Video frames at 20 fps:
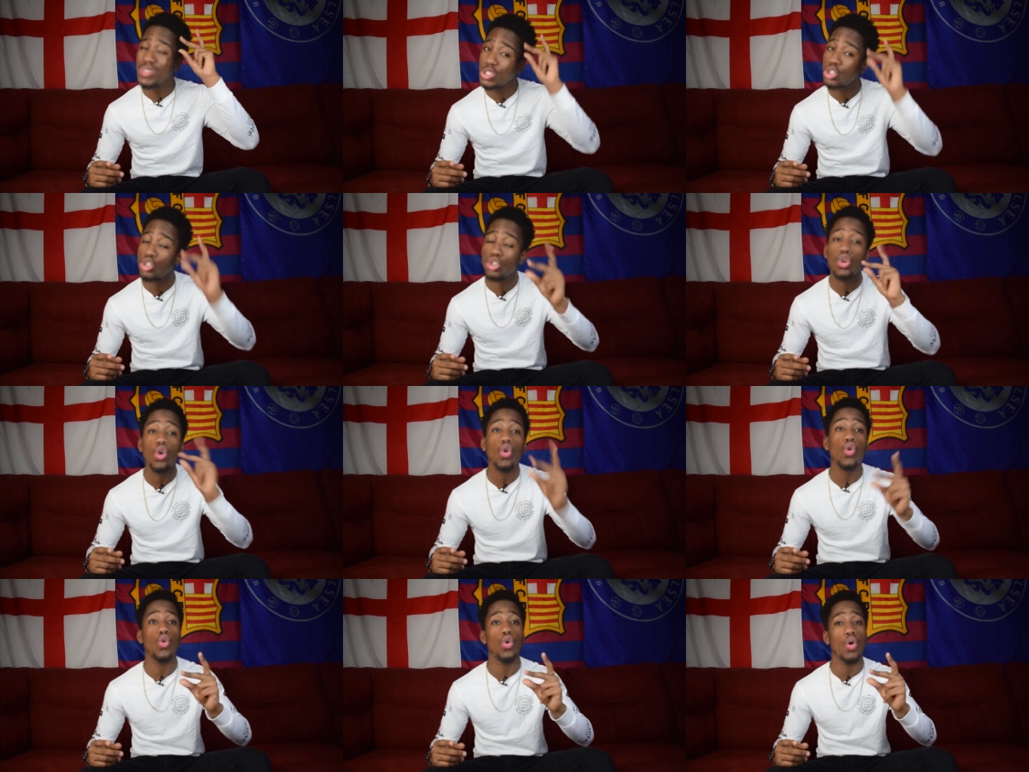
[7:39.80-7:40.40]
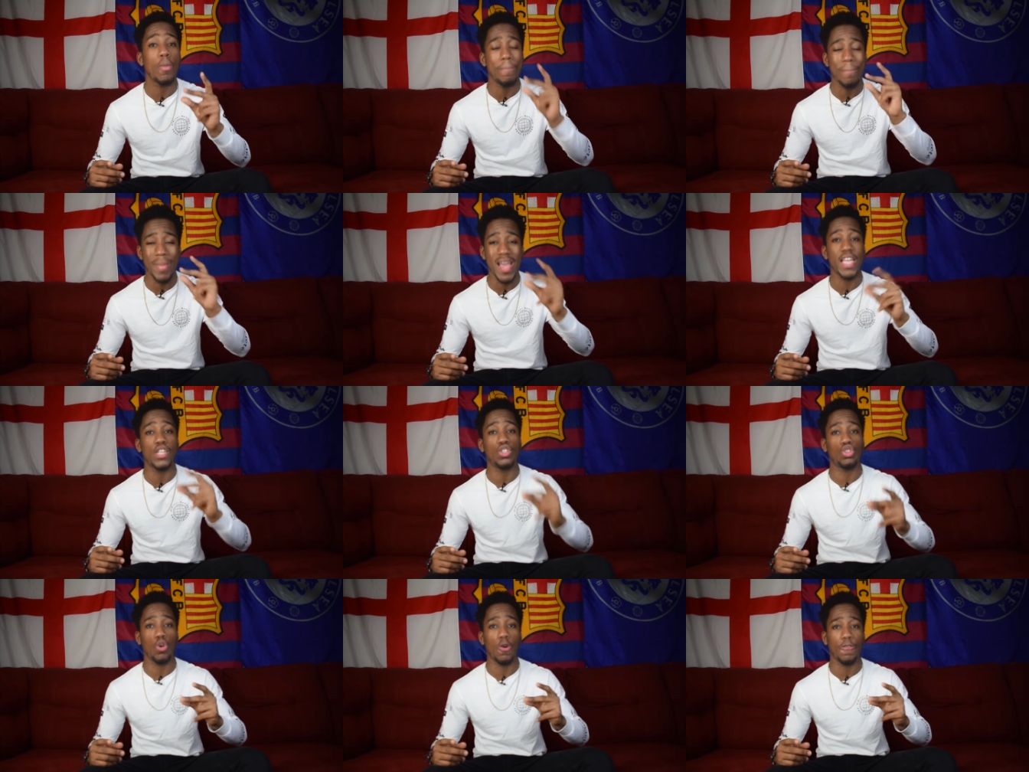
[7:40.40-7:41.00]
two
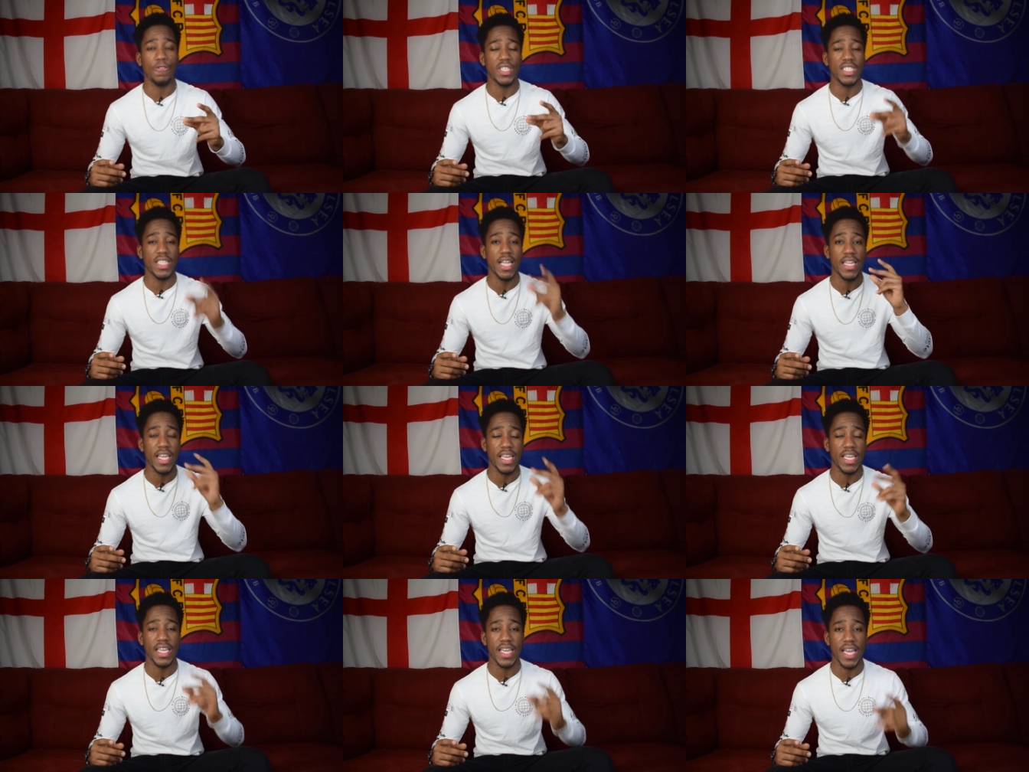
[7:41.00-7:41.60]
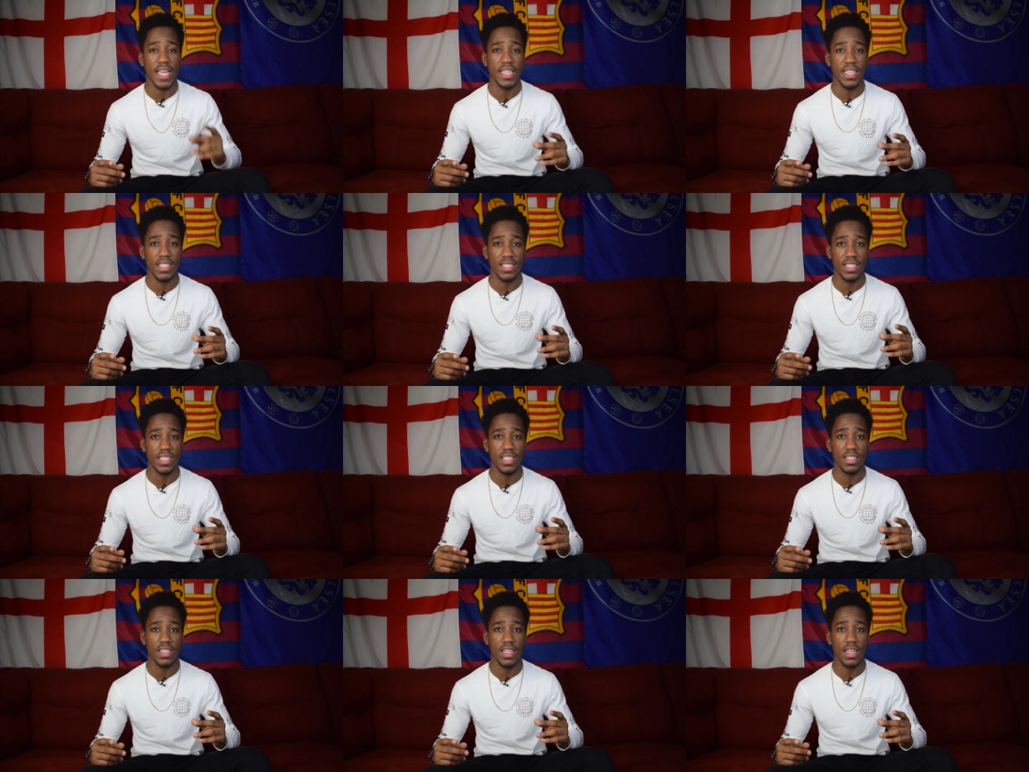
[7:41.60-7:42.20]
main trophies that they can get this
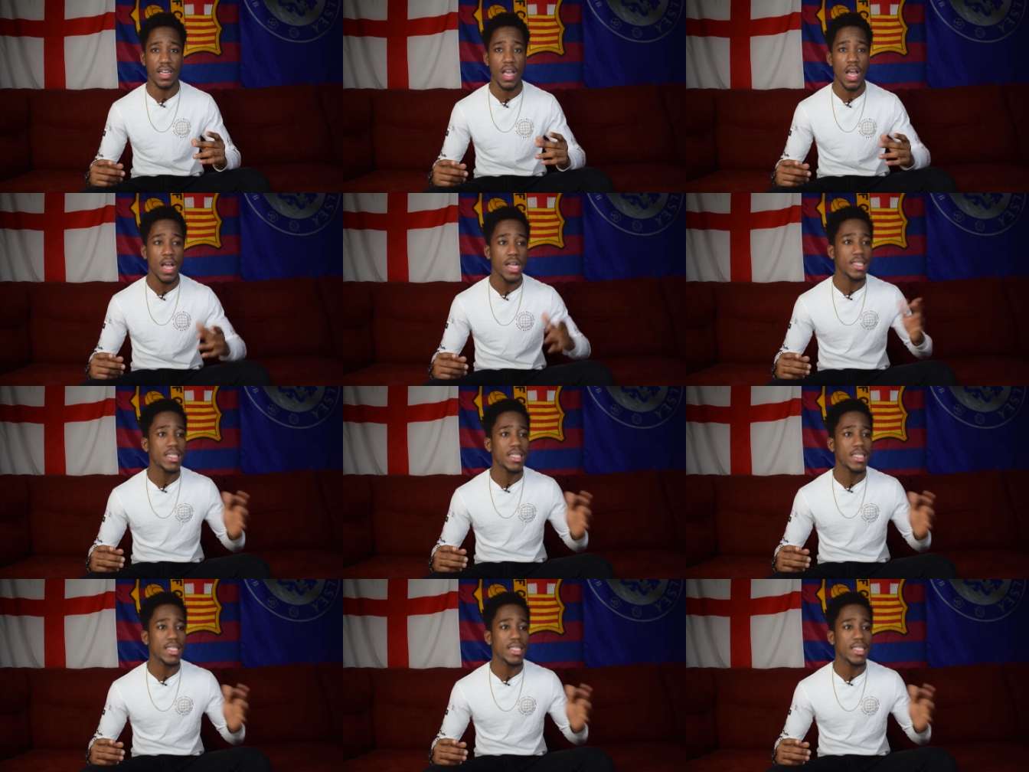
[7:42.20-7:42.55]
season.